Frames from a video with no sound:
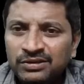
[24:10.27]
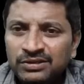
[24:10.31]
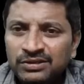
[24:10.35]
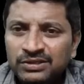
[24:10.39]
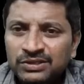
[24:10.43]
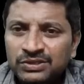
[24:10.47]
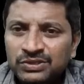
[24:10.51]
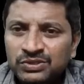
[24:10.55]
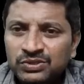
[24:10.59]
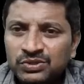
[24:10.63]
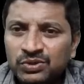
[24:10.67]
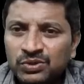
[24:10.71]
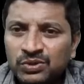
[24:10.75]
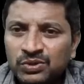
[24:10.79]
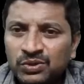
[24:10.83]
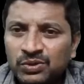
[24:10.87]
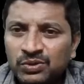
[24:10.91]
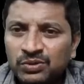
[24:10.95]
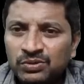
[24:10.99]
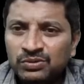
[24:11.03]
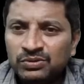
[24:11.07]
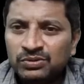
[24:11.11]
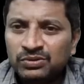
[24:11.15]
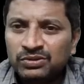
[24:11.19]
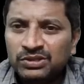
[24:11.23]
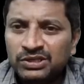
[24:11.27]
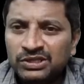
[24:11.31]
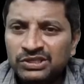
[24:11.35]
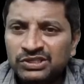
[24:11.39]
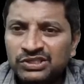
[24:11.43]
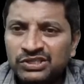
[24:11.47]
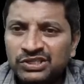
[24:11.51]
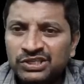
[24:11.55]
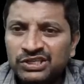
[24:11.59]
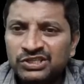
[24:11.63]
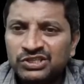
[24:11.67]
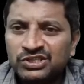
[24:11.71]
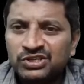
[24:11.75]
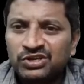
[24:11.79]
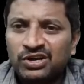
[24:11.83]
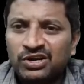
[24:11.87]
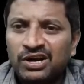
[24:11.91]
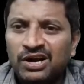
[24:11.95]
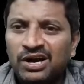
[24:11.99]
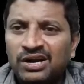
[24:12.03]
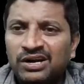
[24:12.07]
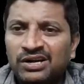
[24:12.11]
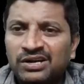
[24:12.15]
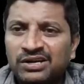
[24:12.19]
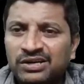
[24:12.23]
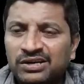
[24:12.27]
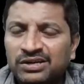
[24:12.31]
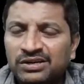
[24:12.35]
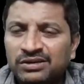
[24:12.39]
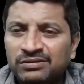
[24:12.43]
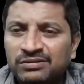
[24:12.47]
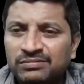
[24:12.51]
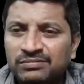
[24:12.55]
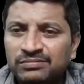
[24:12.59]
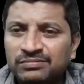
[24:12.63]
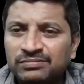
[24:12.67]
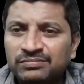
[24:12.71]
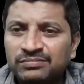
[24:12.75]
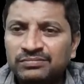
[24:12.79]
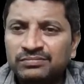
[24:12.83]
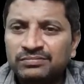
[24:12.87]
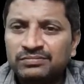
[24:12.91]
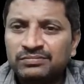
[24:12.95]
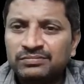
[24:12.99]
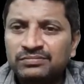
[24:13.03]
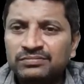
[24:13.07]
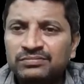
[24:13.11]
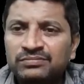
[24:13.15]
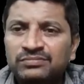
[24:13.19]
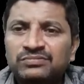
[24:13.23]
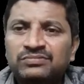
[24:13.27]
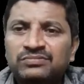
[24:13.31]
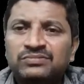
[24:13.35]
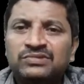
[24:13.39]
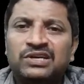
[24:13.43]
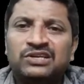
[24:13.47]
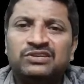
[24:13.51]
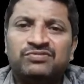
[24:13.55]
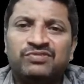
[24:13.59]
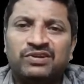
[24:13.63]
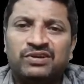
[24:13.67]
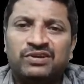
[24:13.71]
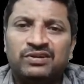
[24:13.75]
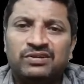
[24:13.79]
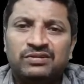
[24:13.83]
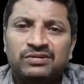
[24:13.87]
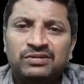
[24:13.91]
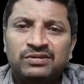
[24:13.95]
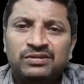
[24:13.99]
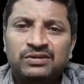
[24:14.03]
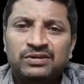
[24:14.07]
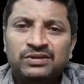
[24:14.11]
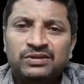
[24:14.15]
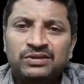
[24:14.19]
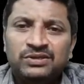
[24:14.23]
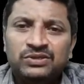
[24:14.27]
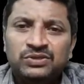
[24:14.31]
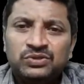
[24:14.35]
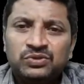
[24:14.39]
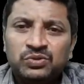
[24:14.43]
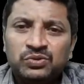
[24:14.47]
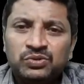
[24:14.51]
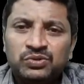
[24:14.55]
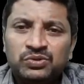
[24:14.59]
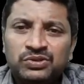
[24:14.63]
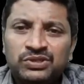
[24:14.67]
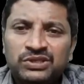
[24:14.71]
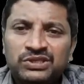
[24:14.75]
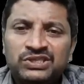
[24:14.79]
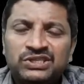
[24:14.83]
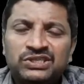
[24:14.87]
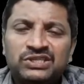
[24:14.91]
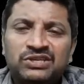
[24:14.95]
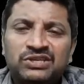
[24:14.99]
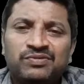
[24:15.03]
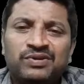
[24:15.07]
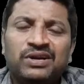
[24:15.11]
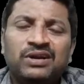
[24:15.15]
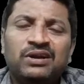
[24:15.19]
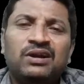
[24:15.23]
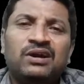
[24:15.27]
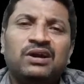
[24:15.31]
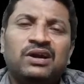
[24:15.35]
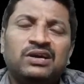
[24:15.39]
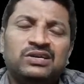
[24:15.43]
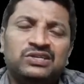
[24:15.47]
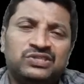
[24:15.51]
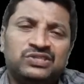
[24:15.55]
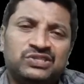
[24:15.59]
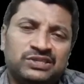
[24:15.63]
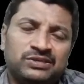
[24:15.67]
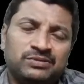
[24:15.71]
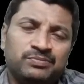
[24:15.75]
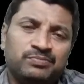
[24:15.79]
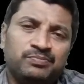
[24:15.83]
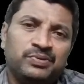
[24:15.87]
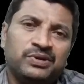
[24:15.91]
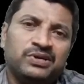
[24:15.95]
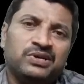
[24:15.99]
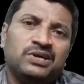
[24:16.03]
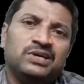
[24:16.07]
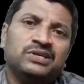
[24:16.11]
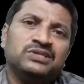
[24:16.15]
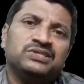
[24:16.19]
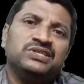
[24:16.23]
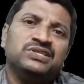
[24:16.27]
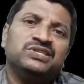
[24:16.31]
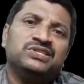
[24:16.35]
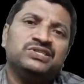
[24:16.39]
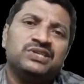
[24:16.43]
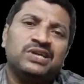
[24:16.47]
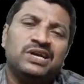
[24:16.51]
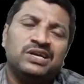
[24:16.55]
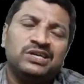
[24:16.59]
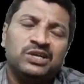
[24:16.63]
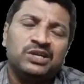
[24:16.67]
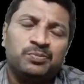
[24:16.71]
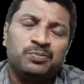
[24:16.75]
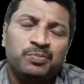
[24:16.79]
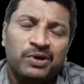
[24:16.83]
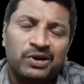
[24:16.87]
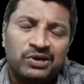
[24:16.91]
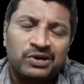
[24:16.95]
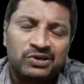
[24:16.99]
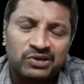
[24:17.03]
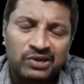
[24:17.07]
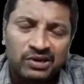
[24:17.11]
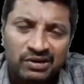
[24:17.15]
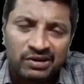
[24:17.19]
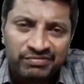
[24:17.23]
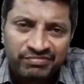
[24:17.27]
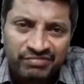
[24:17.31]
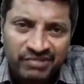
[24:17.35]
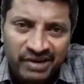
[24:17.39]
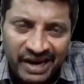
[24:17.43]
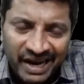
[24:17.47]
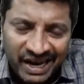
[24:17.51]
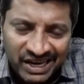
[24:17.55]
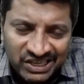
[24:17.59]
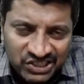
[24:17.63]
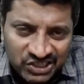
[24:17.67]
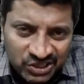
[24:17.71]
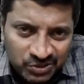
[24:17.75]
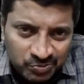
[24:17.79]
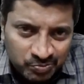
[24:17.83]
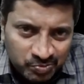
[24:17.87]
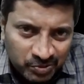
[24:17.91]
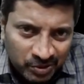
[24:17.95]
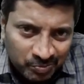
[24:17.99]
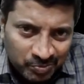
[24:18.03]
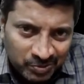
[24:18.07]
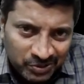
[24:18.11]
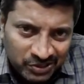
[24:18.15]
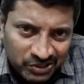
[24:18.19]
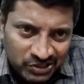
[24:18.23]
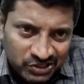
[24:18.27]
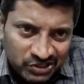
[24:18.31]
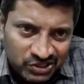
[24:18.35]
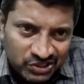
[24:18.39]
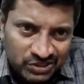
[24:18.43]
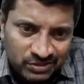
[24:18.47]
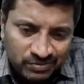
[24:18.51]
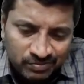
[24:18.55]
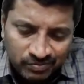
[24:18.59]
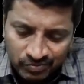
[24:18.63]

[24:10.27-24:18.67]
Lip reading: So this is not that one. So this is our answer because it's not a part of acid properties.